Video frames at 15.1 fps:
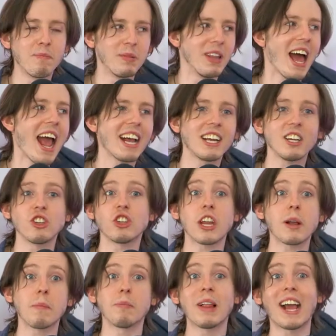uh, Black and
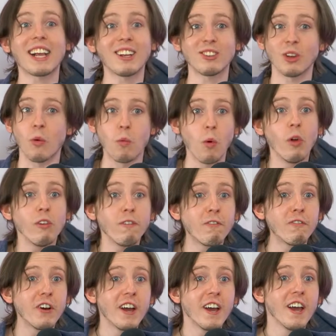Jacob Black is a
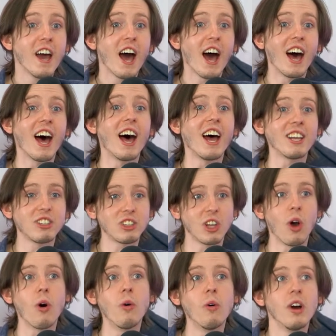wolf. Uh,
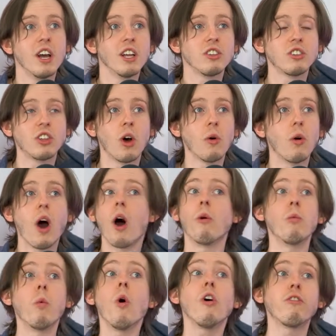so so a uh,
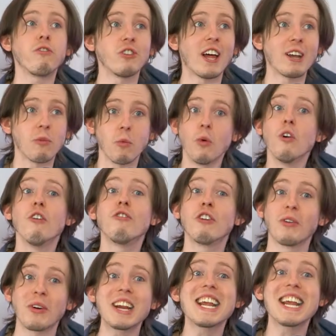wolf like
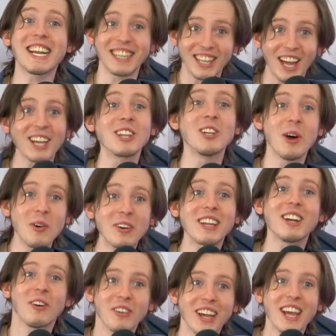Wolverine, like
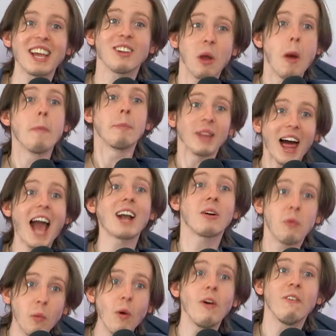Logan. Okay,
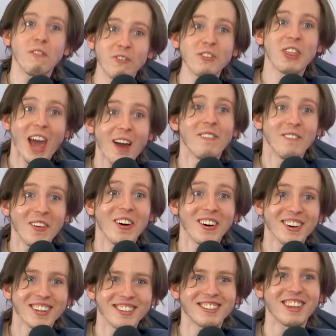Black Wolf. That
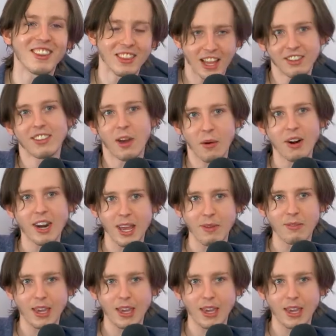works, and that's how our wow. name